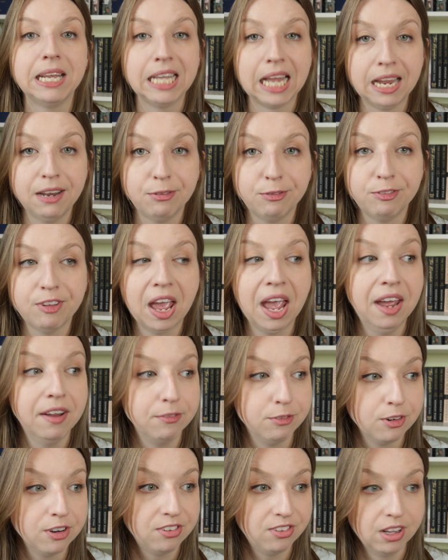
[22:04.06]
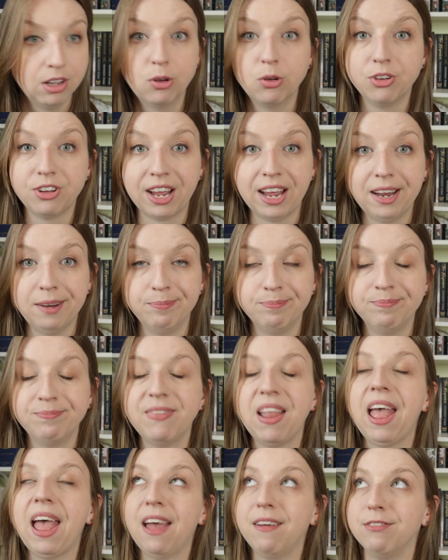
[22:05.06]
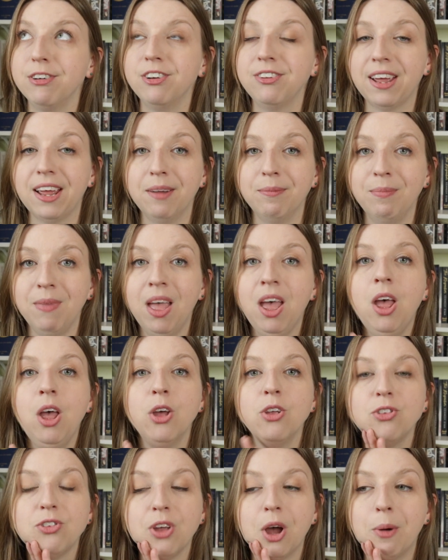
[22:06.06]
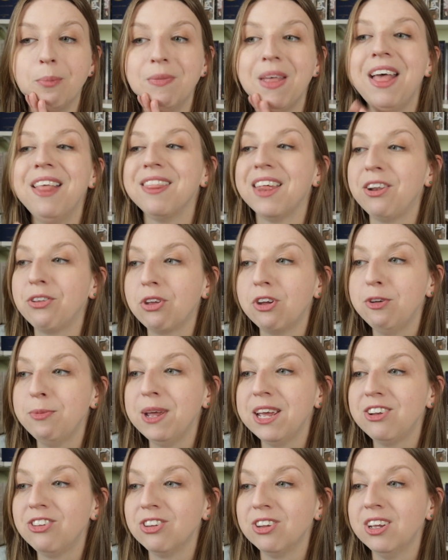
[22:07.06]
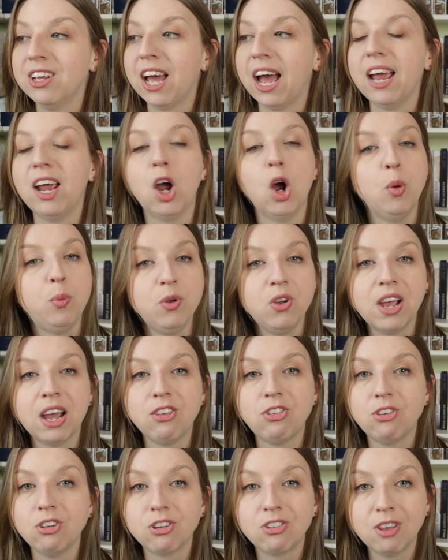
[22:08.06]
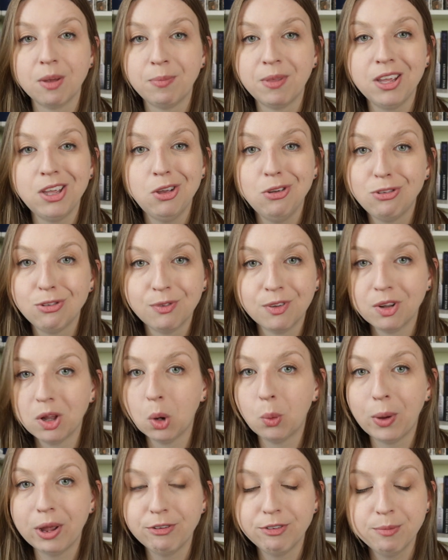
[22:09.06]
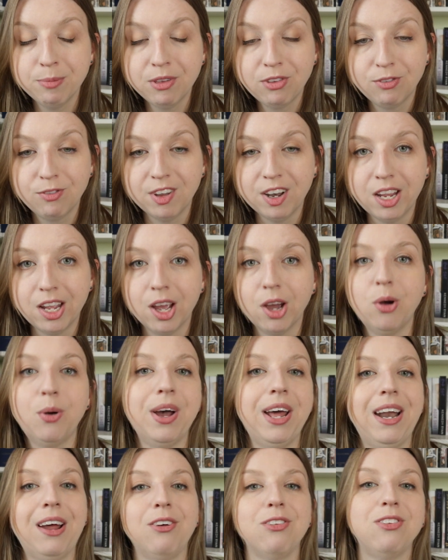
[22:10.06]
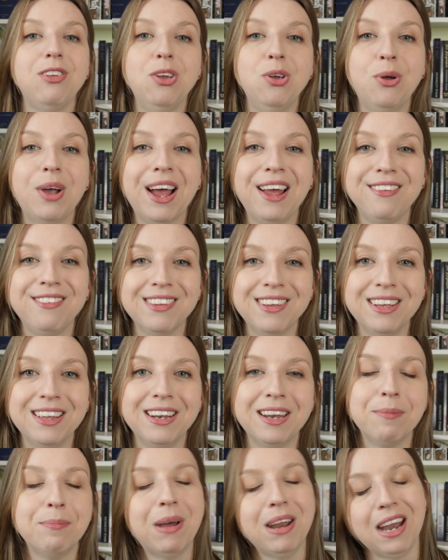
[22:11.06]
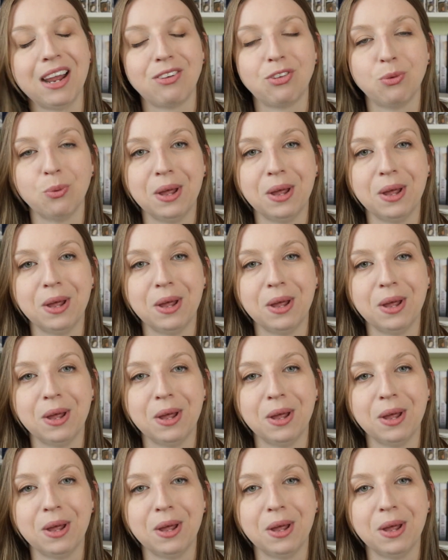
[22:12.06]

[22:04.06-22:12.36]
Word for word: life every single day every day. So that is going to be it. I hope you guys took something useful away from this video and I'll see you guys in my next